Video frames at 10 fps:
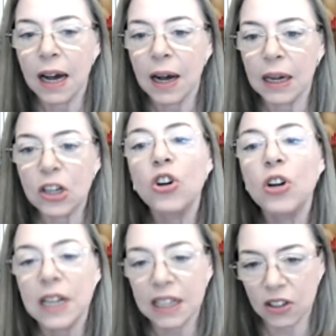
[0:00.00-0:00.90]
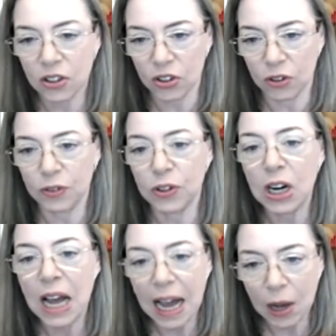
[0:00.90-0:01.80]
critical for
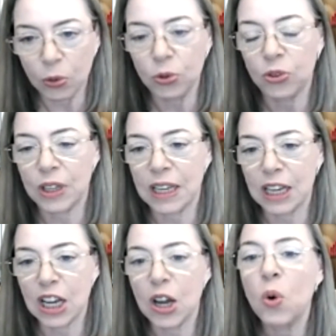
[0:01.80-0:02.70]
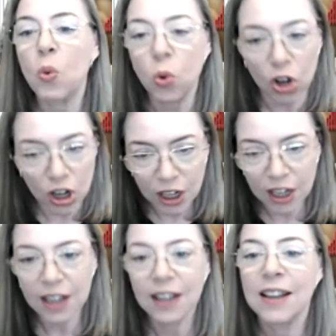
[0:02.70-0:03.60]
housing work,
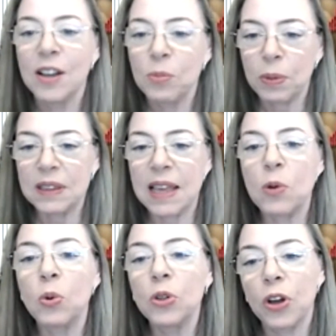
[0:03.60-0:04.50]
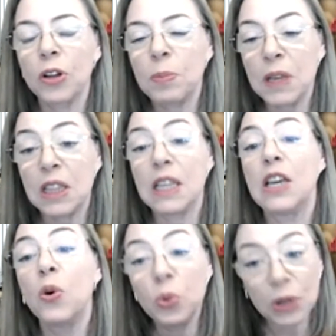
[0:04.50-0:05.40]
but they will not be the
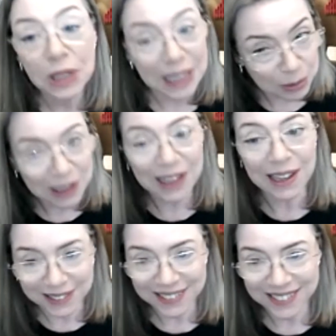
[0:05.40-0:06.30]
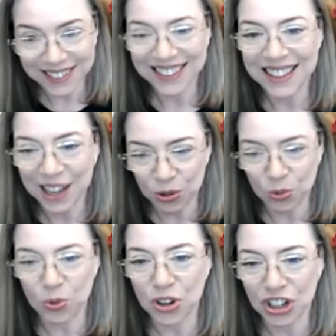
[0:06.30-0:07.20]
only place that
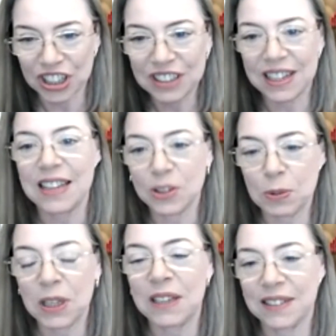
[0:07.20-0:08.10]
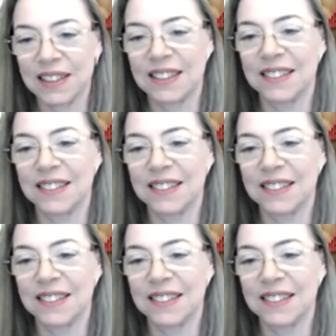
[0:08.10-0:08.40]
work takes place in.